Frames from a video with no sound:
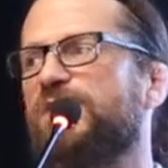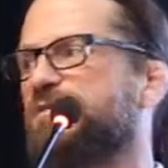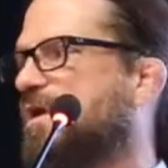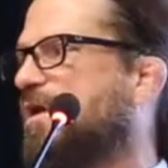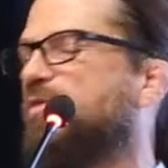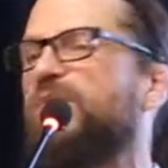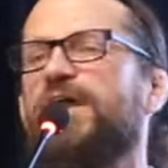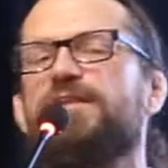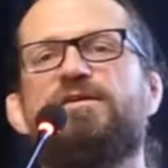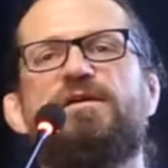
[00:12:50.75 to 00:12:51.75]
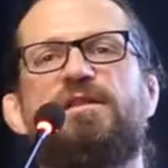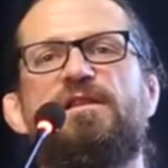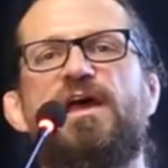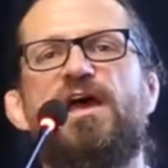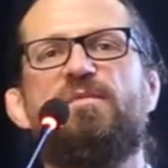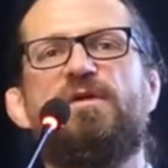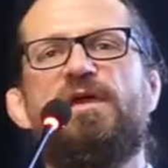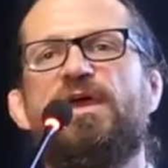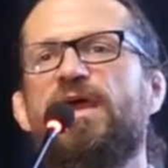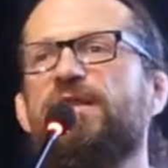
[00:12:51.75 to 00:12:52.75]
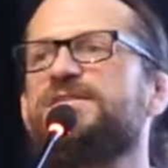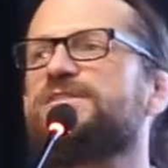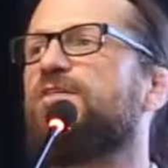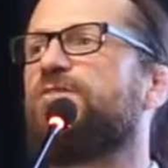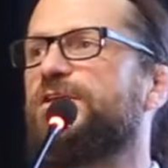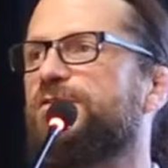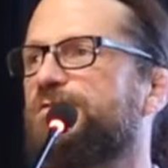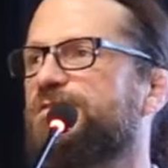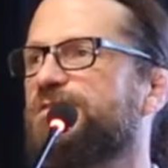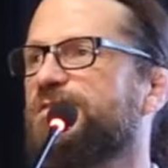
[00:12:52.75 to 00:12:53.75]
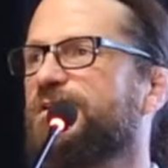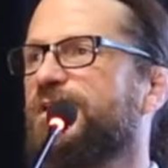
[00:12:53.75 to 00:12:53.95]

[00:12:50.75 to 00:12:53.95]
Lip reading: kills all the bacteria in the lab, and is never used.